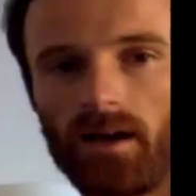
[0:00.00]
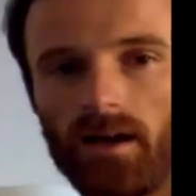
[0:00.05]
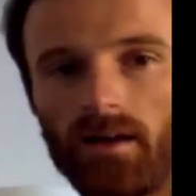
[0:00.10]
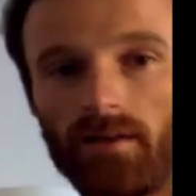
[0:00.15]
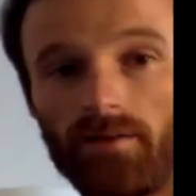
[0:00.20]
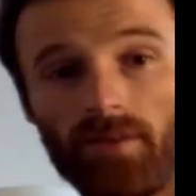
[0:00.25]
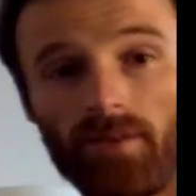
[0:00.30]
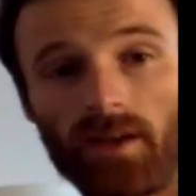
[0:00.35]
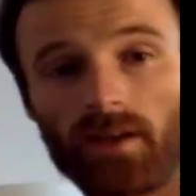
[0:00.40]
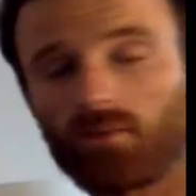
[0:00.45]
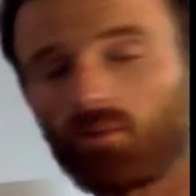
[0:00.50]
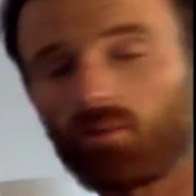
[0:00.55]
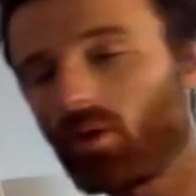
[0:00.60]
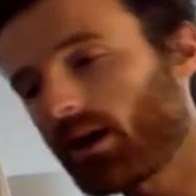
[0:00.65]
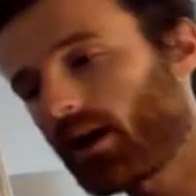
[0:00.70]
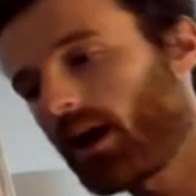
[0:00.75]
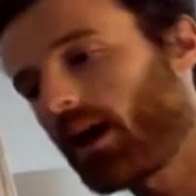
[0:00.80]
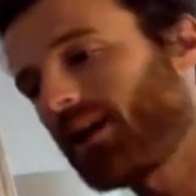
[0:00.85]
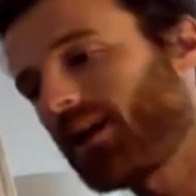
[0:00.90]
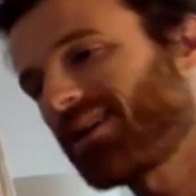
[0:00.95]
affect
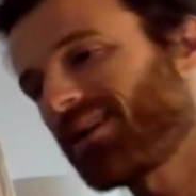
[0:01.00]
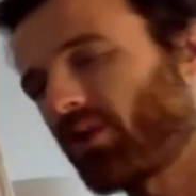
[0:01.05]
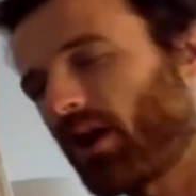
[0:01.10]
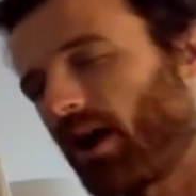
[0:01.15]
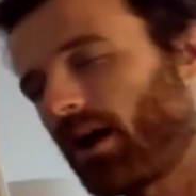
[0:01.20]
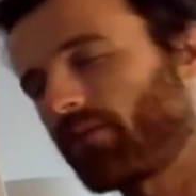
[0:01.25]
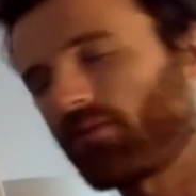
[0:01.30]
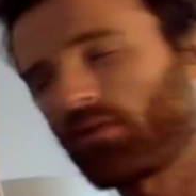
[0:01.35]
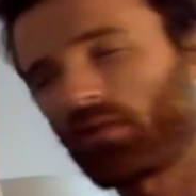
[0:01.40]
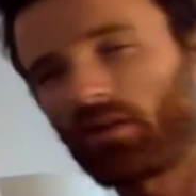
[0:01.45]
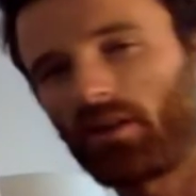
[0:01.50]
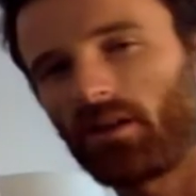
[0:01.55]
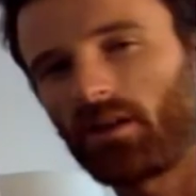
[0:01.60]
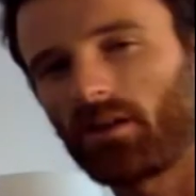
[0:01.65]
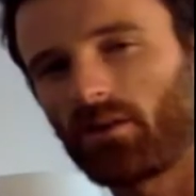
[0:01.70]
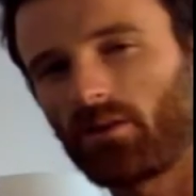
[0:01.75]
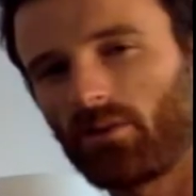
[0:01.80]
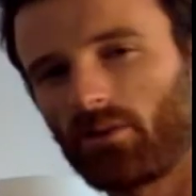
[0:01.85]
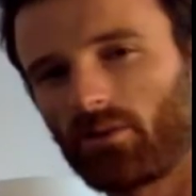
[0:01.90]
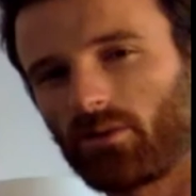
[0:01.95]
what kind of graph you're going to
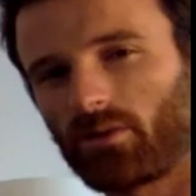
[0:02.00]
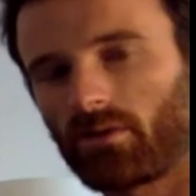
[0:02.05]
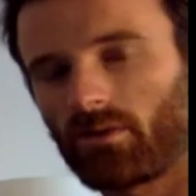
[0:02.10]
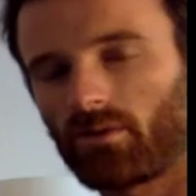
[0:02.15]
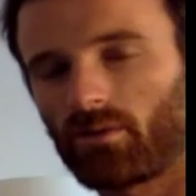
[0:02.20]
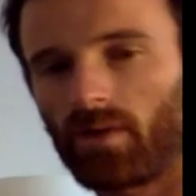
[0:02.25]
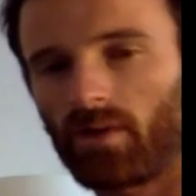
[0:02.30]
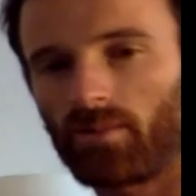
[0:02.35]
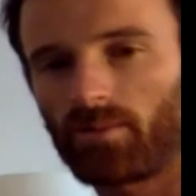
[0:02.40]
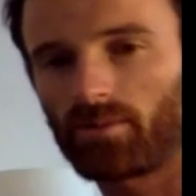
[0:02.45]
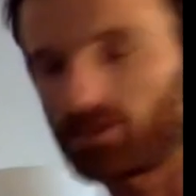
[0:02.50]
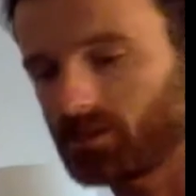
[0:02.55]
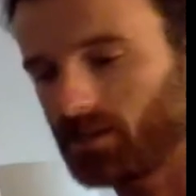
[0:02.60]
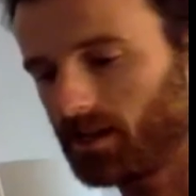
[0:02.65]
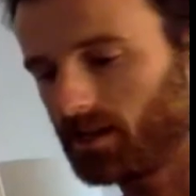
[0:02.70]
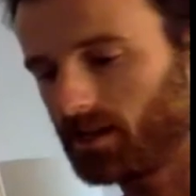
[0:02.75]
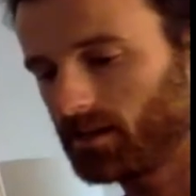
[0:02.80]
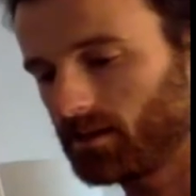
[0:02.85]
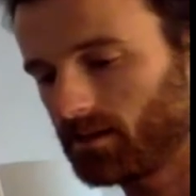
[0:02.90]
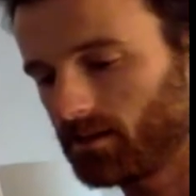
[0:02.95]
use to
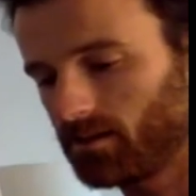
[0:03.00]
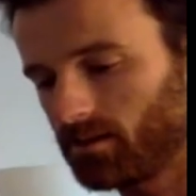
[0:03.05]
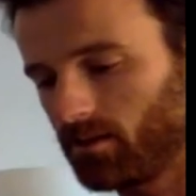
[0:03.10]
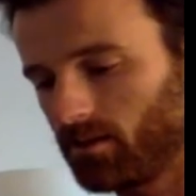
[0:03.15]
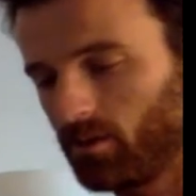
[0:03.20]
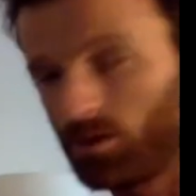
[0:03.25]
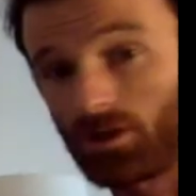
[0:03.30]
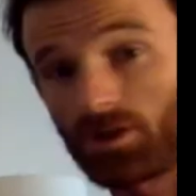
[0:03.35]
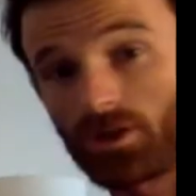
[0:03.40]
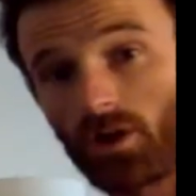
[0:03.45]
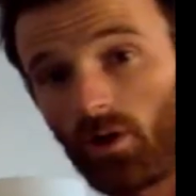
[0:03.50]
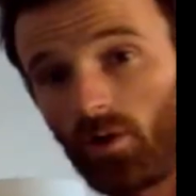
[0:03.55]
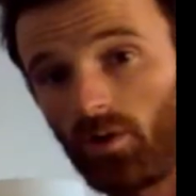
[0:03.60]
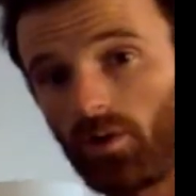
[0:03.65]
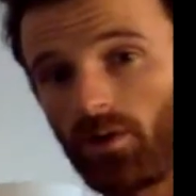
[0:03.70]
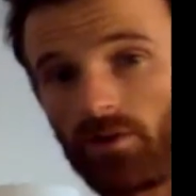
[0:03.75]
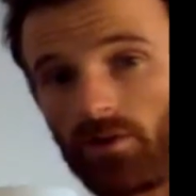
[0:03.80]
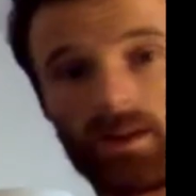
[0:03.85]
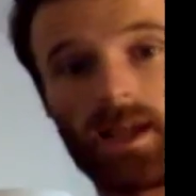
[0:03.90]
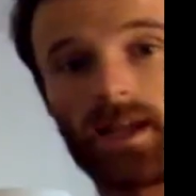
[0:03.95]
represent or show
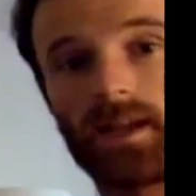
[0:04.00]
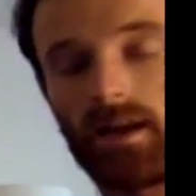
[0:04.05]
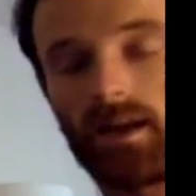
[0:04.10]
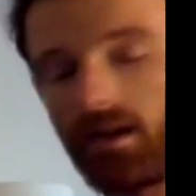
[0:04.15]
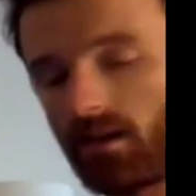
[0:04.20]
your data.